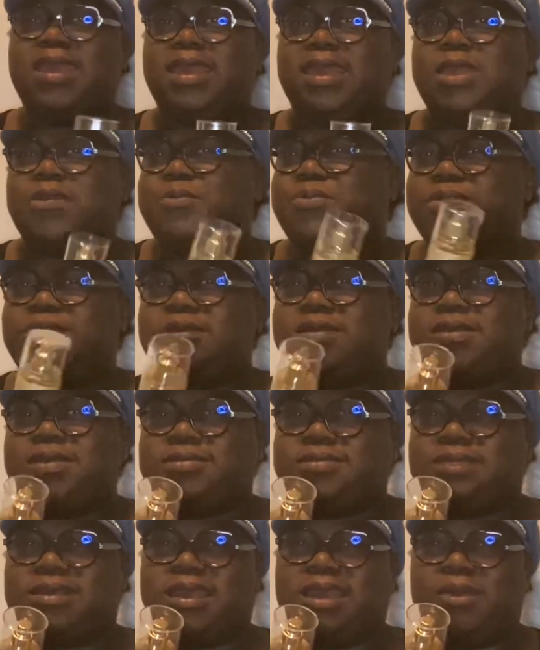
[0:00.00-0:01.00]
it wouldn't
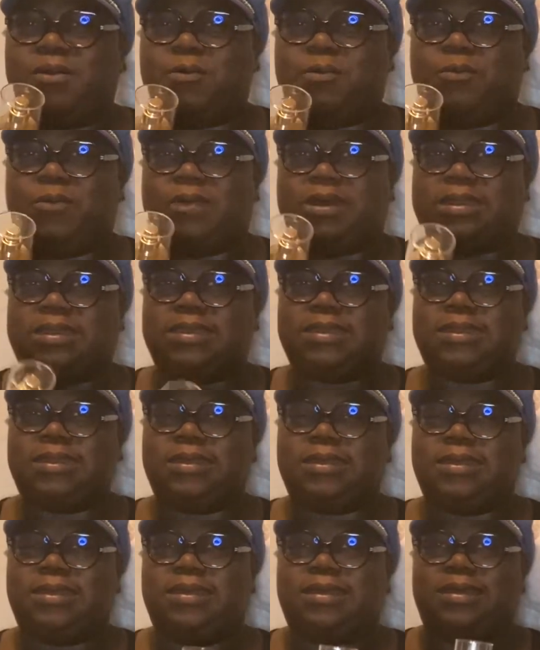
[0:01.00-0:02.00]
hurt to get one.
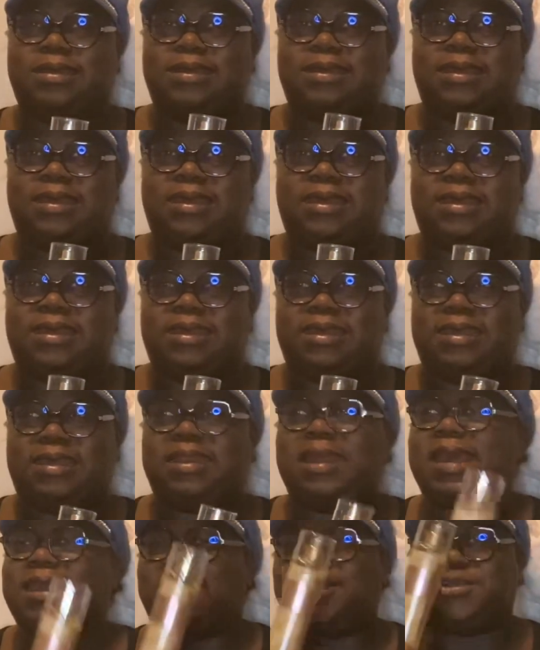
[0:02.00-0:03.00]

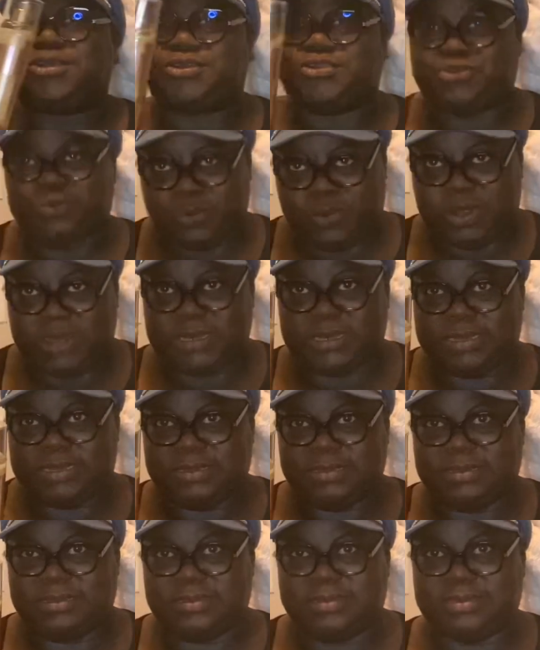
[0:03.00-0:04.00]
And I got just one.
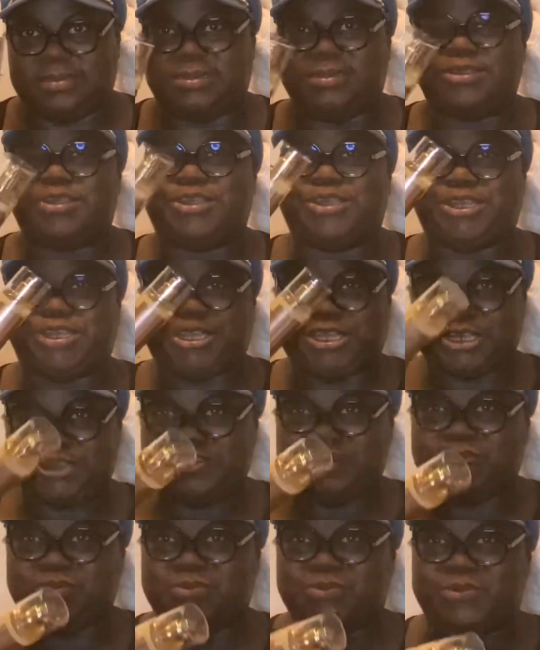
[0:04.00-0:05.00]

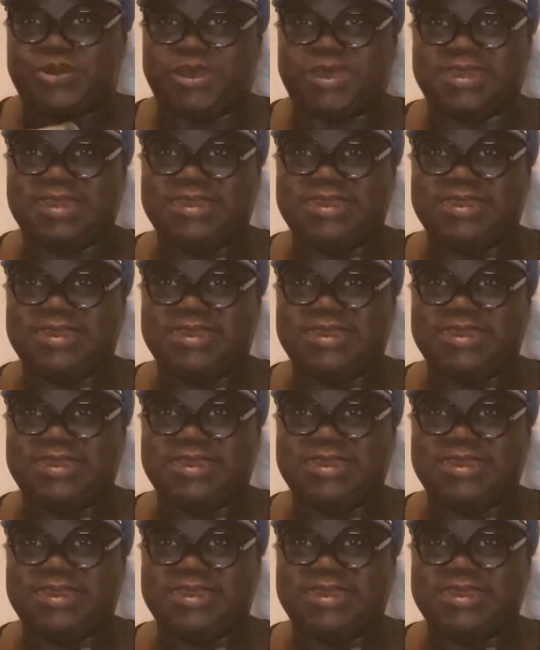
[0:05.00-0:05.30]
So